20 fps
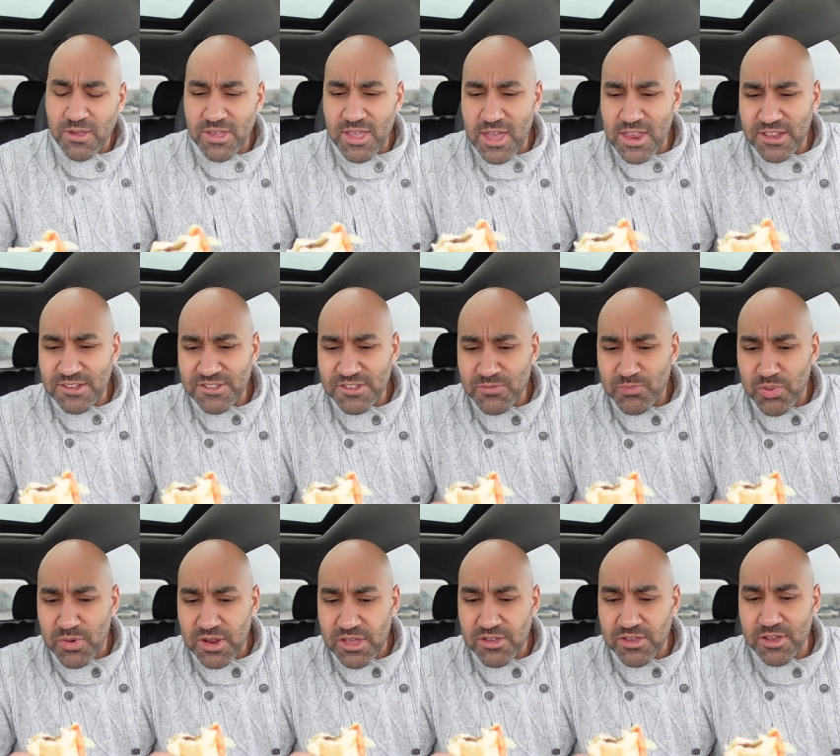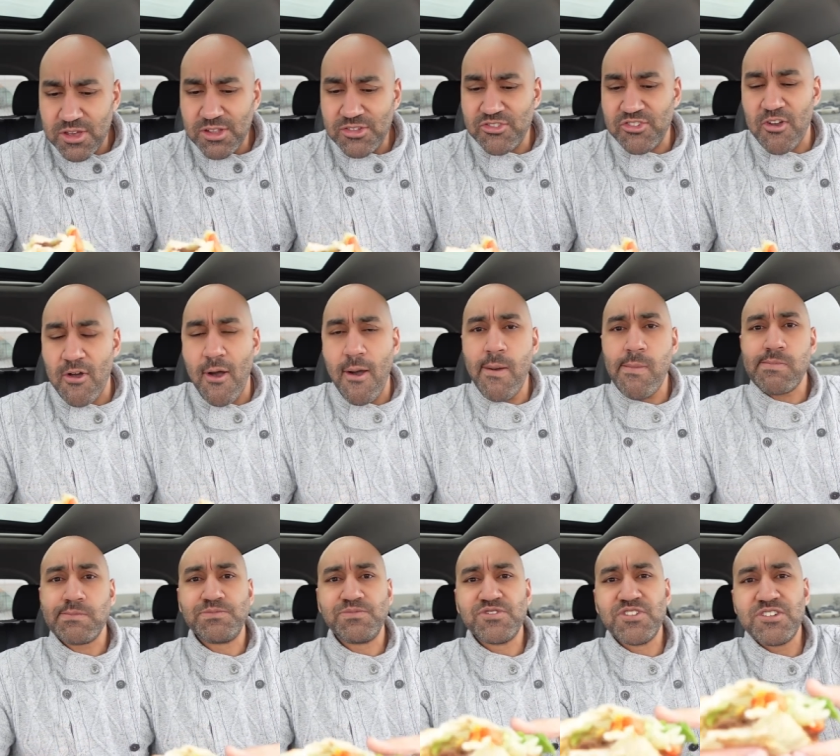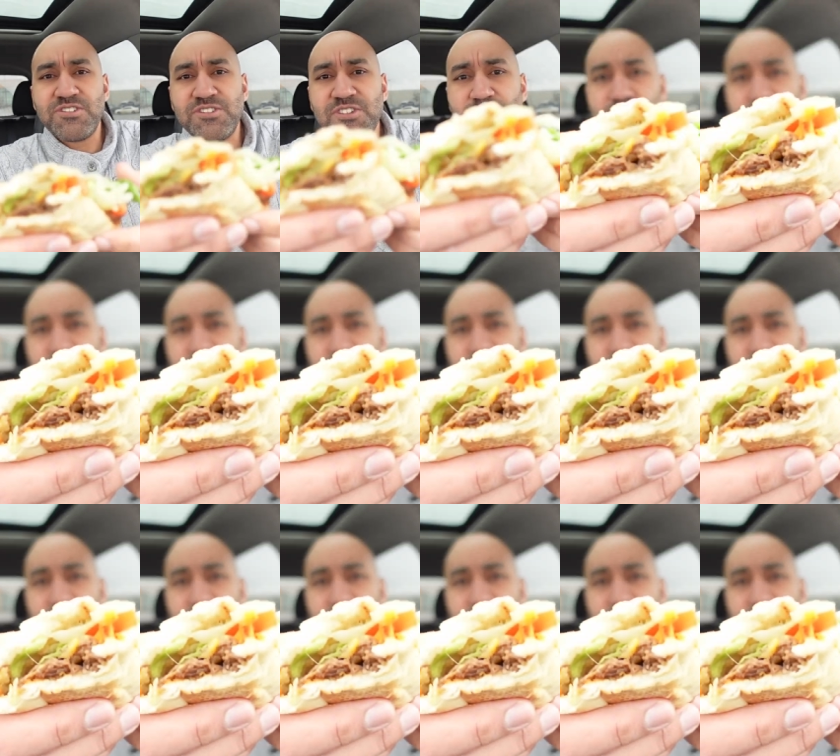yeah, this is pretty good, y'all. This is